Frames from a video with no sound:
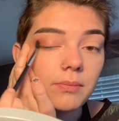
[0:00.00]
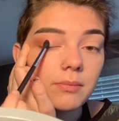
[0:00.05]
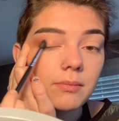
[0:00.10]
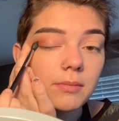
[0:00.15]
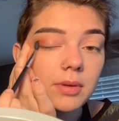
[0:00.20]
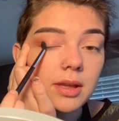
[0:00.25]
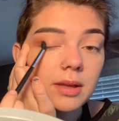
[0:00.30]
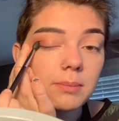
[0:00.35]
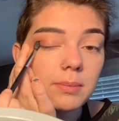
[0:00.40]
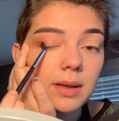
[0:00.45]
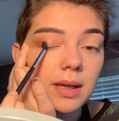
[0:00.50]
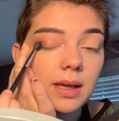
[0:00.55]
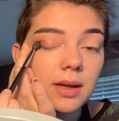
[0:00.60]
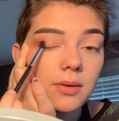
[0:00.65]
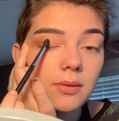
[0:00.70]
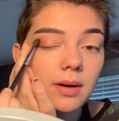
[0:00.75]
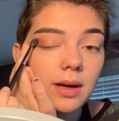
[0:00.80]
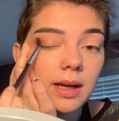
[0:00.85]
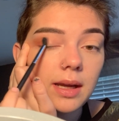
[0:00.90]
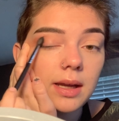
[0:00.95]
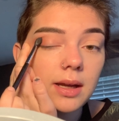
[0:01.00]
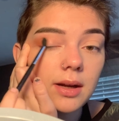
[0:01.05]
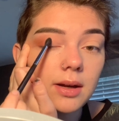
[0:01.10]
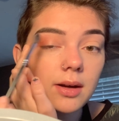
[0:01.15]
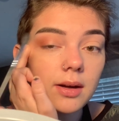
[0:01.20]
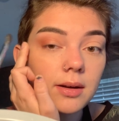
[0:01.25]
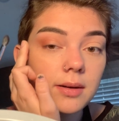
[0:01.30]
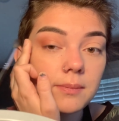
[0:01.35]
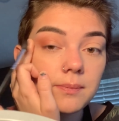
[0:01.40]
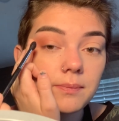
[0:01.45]
But the pink right
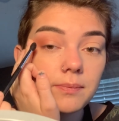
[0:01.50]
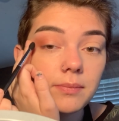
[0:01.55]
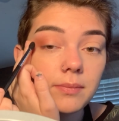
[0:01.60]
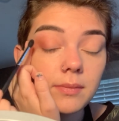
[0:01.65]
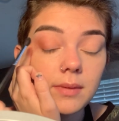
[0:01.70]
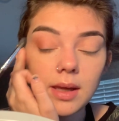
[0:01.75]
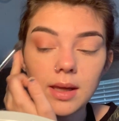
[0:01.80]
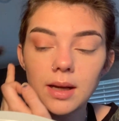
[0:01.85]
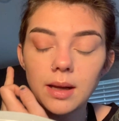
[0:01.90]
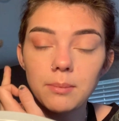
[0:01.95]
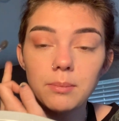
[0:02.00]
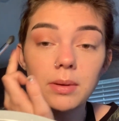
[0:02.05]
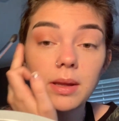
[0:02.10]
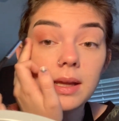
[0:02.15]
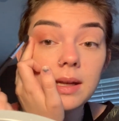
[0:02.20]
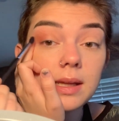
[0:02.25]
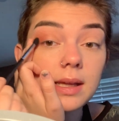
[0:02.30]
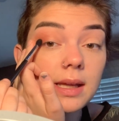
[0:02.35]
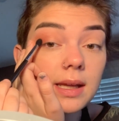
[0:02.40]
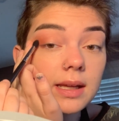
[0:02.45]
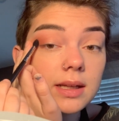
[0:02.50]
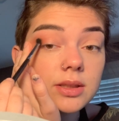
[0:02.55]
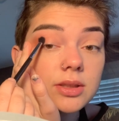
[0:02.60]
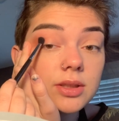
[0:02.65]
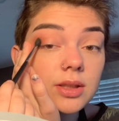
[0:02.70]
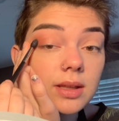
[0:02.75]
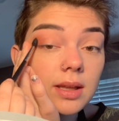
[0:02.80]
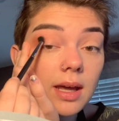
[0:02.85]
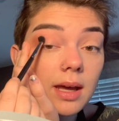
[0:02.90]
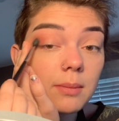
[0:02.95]
here, and I blend it
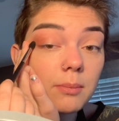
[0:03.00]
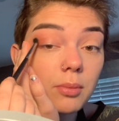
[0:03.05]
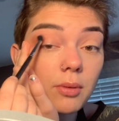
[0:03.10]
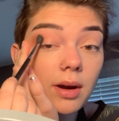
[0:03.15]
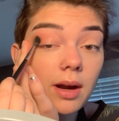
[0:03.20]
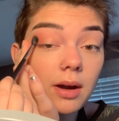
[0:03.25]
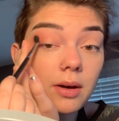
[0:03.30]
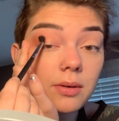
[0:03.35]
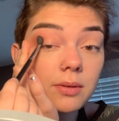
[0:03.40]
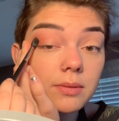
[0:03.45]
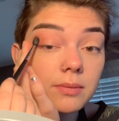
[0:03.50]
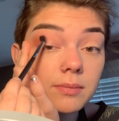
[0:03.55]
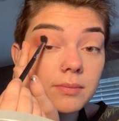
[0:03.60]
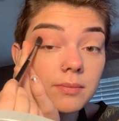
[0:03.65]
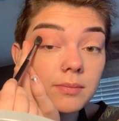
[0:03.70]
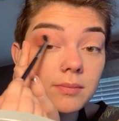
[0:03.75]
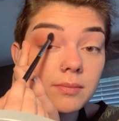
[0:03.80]
into that brown,